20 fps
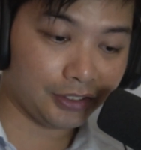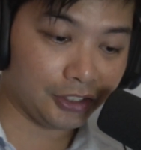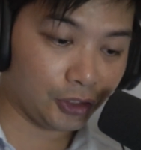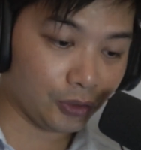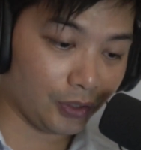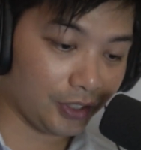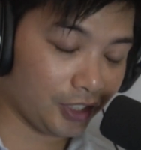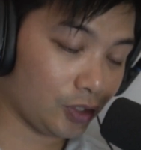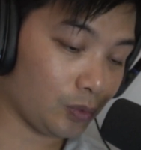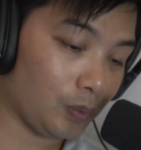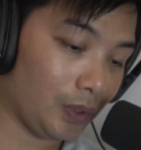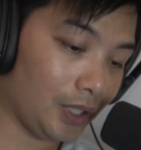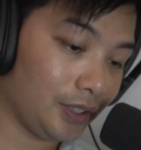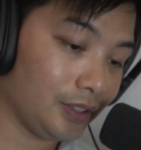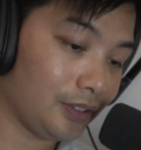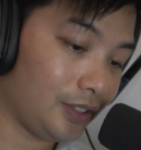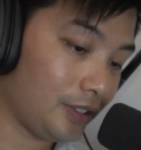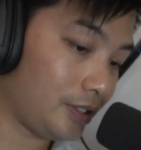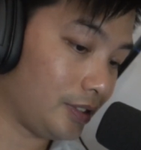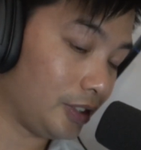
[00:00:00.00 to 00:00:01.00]
enjoyed this one.
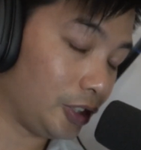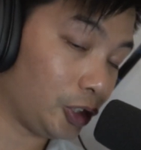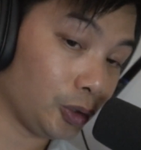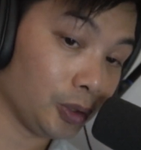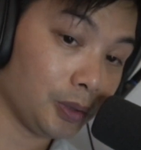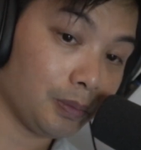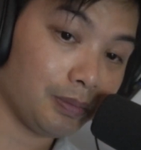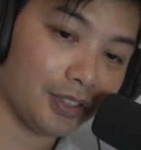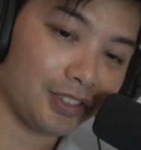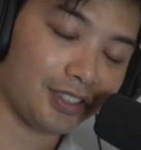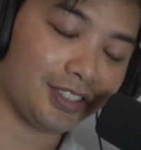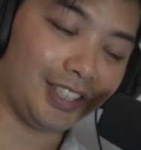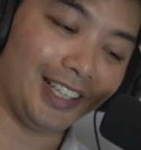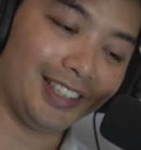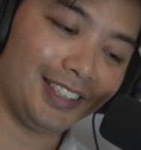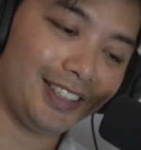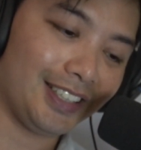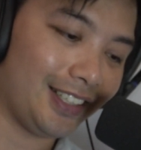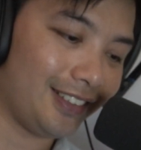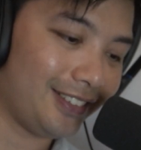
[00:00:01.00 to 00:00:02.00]
This is the Shroom
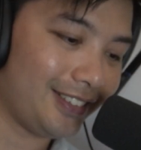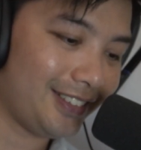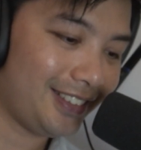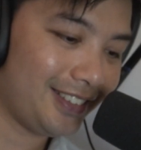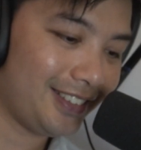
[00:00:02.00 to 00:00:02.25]
signing out.